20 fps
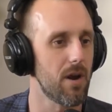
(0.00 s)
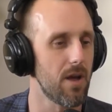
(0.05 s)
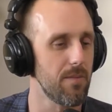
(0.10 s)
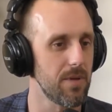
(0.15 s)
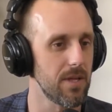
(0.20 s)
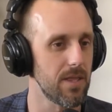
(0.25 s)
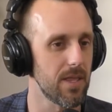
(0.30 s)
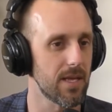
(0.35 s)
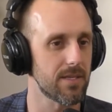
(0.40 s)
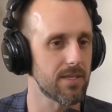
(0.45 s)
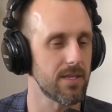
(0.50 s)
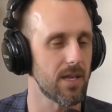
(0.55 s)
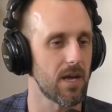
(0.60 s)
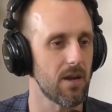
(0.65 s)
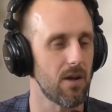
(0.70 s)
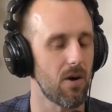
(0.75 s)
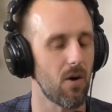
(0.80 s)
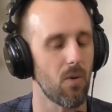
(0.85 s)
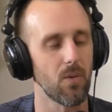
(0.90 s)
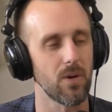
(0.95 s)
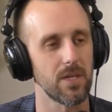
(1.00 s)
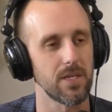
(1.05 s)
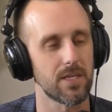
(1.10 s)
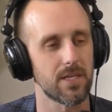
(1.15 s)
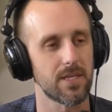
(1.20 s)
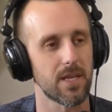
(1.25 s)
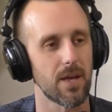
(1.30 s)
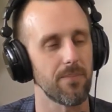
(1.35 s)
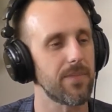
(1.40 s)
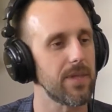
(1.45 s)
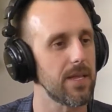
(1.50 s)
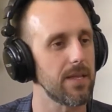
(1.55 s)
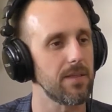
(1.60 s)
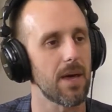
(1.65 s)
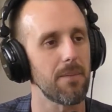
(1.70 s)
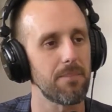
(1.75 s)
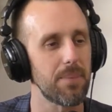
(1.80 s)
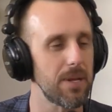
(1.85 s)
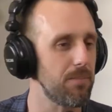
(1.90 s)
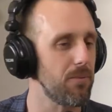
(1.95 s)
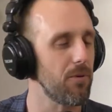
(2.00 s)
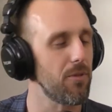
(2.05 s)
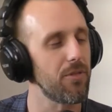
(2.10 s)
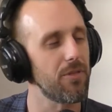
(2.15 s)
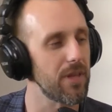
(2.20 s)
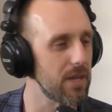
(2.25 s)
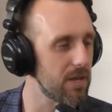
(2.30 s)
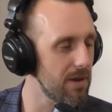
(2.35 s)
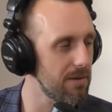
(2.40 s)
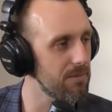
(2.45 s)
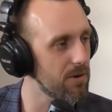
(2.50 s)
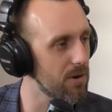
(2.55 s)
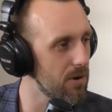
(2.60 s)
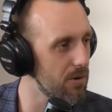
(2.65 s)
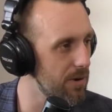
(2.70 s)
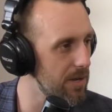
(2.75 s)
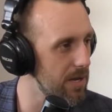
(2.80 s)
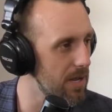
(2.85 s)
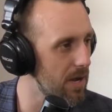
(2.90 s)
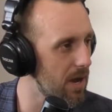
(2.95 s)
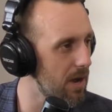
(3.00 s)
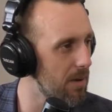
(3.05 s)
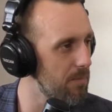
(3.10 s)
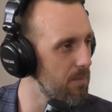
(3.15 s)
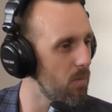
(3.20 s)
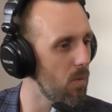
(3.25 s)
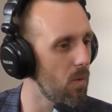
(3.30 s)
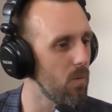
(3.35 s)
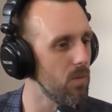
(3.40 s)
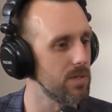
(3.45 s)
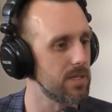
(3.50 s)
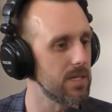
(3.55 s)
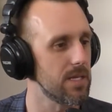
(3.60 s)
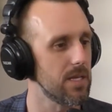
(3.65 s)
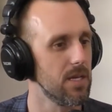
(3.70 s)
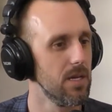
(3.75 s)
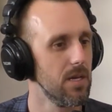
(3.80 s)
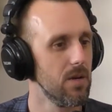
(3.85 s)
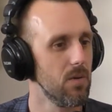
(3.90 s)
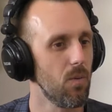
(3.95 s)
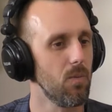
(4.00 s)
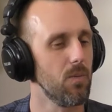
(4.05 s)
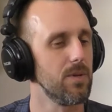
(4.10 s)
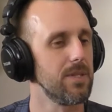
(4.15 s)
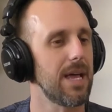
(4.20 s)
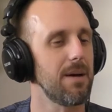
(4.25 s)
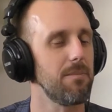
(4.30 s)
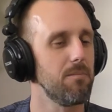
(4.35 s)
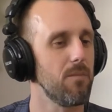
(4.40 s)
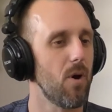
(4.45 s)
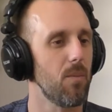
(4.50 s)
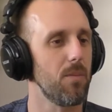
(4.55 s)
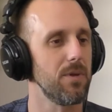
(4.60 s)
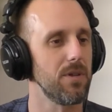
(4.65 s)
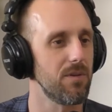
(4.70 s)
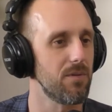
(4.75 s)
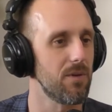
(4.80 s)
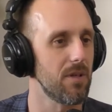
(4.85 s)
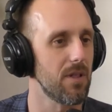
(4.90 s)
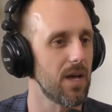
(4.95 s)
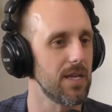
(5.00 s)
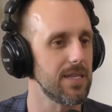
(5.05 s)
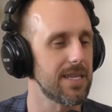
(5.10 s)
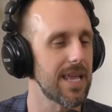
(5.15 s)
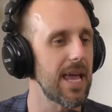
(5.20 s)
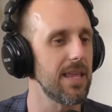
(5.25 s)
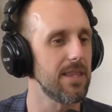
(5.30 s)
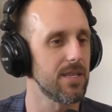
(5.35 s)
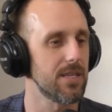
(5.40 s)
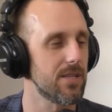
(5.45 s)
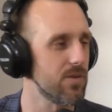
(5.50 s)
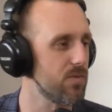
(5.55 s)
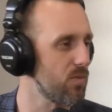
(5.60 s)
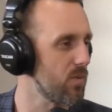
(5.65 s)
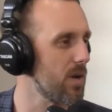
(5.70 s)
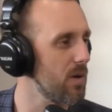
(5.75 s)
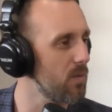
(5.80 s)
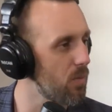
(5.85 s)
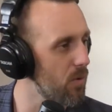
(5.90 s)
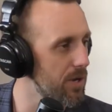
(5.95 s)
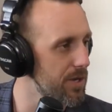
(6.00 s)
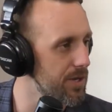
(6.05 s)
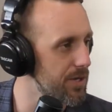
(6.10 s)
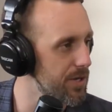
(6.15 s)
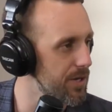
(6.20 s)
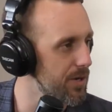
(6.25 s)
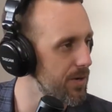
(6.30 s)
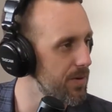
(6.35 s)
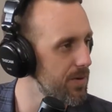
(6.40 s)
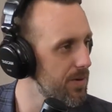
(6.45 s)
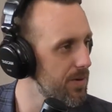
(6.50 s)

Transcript: I mean, that's not always something that people think of growing up. What was it? When was when that moment you realized, hey, this is what I want to do?